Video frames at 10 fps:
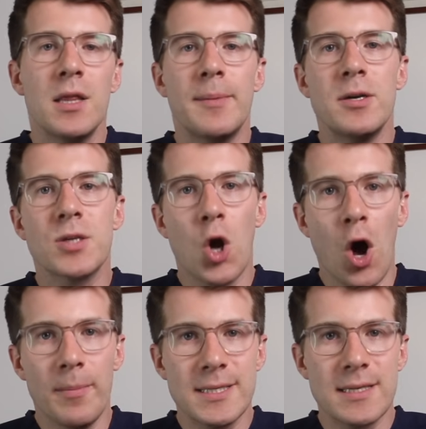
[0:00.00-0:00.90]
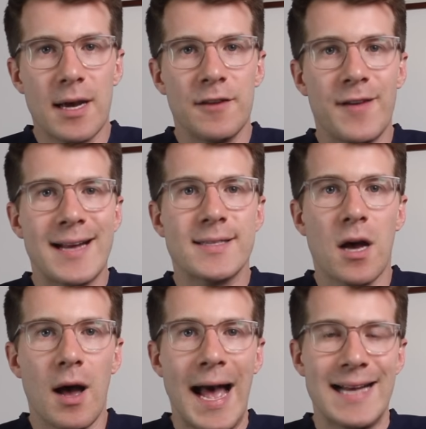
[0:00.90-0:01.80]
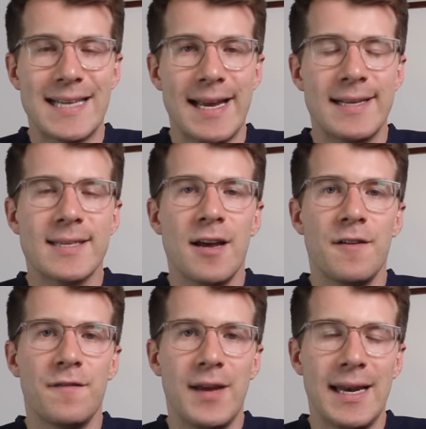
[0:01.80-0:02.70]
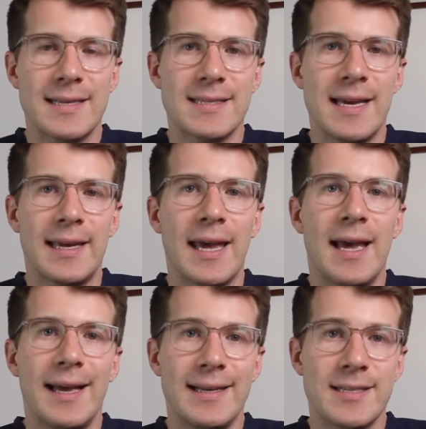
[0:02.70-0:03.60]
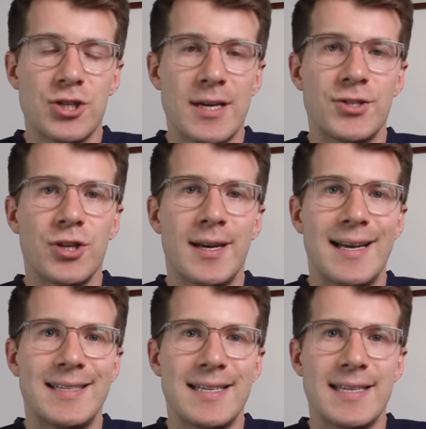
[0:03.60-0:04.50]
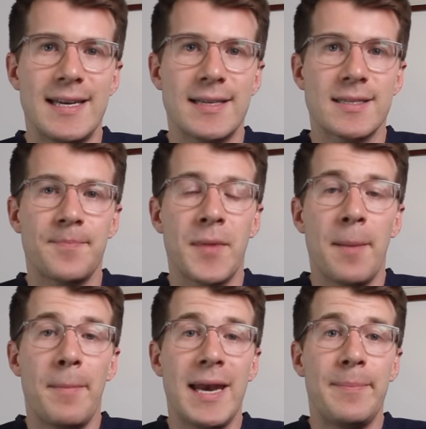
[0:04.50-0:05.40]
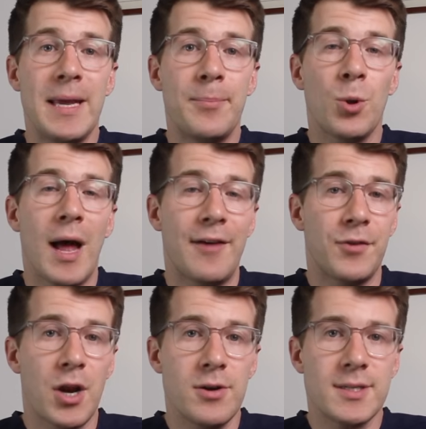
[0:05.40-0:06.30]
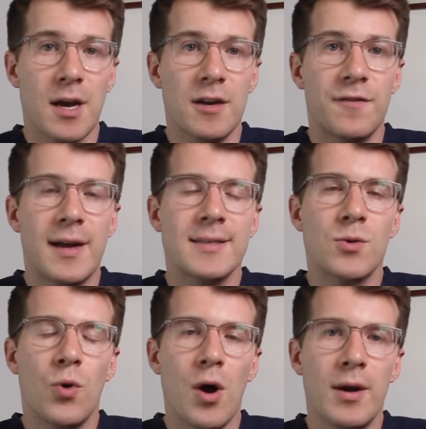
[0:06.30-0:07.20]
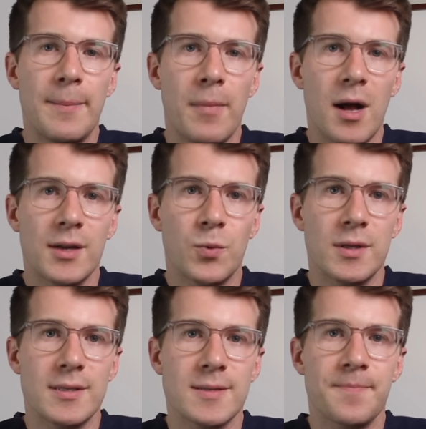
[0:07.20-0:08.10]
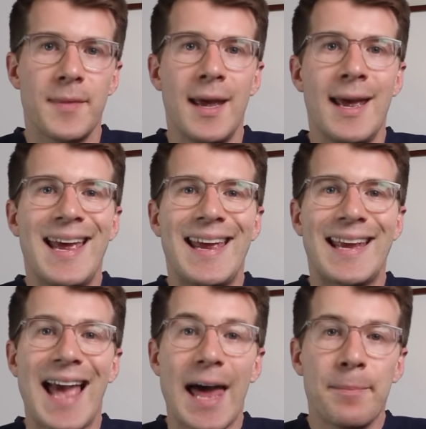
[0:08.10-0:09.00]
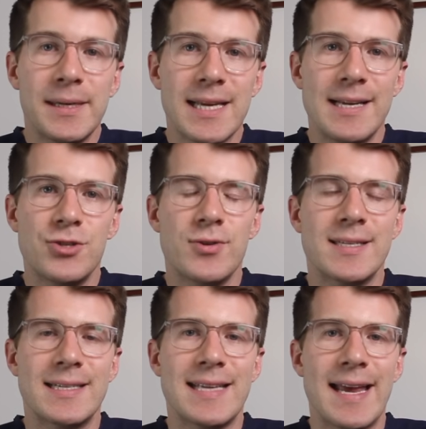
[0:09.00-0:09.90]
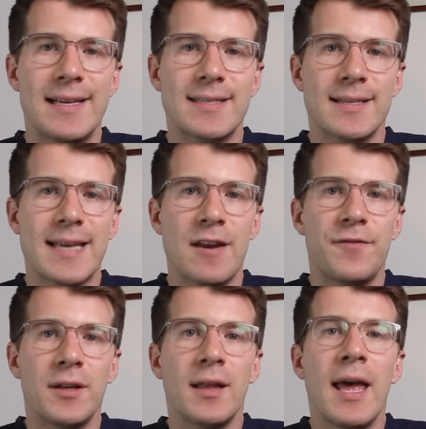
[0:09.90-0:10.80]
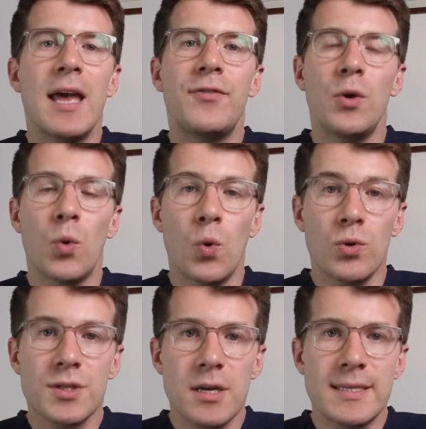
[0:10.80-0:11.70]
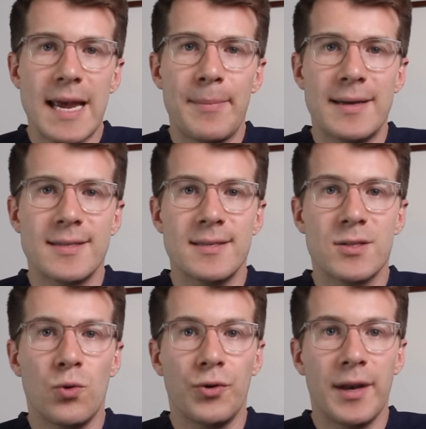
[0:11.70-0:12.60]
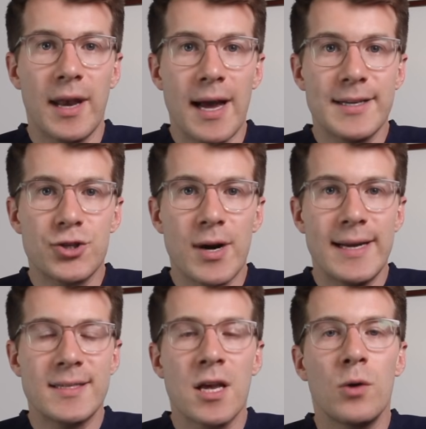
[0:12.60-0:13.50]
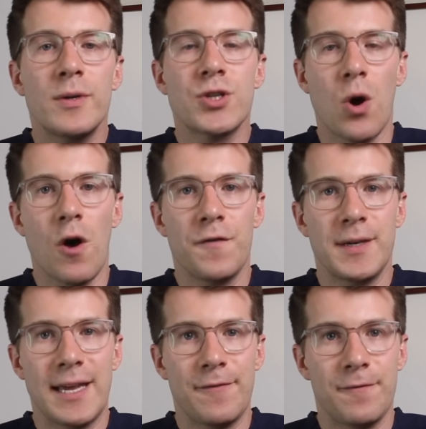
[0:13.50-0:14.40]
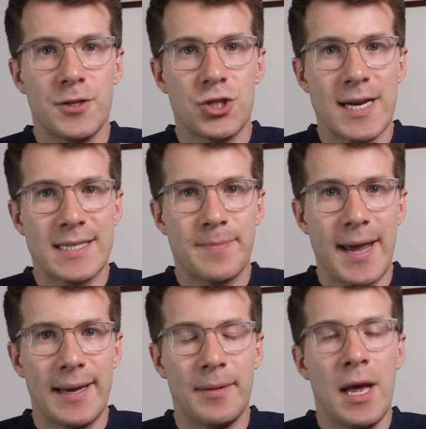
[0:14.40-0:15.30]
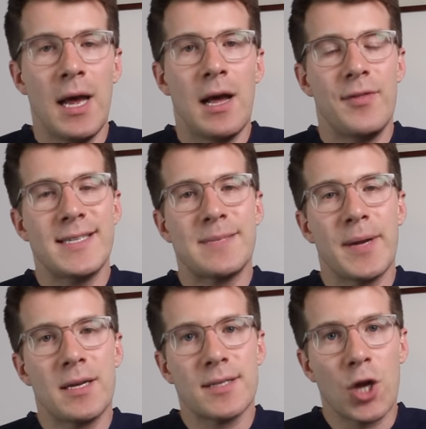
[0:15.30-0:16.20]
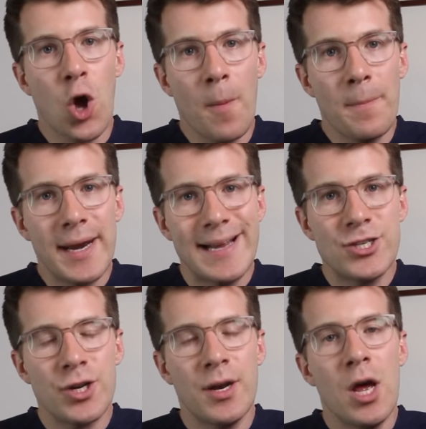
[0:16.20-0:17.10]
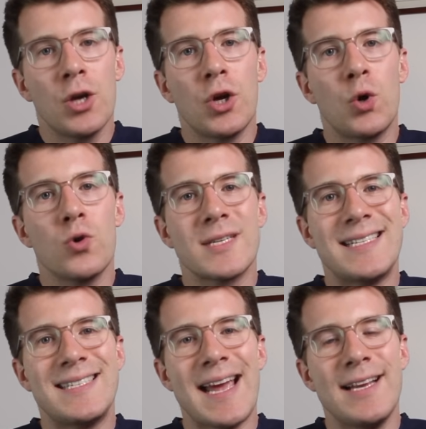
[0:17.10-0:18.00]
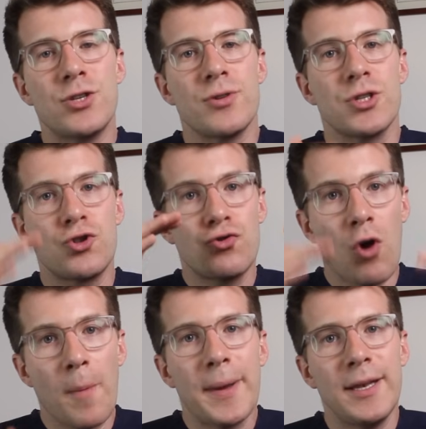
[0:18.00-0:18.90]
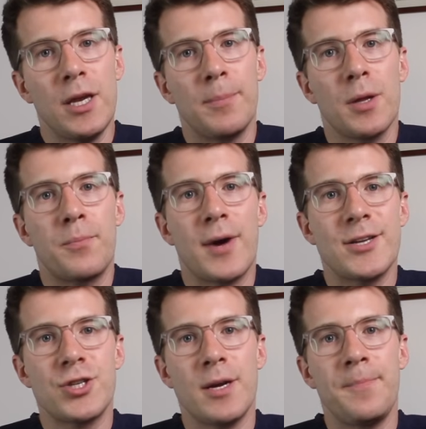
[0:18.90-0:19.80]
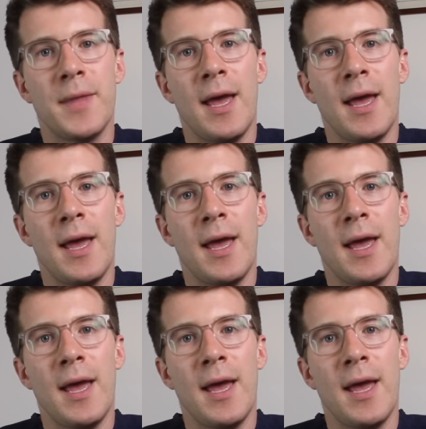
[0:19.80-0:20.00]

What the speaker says: The most common side effects are headaches, feeling sick, indigestion, and dizziness. Many people have no side effects or only mild ones. It can be dangerous to take sildenafil if you also take medicines called nitrates, which are often given for chest pain. And this is because the combination can cause a dangerous drop in your blood pressure.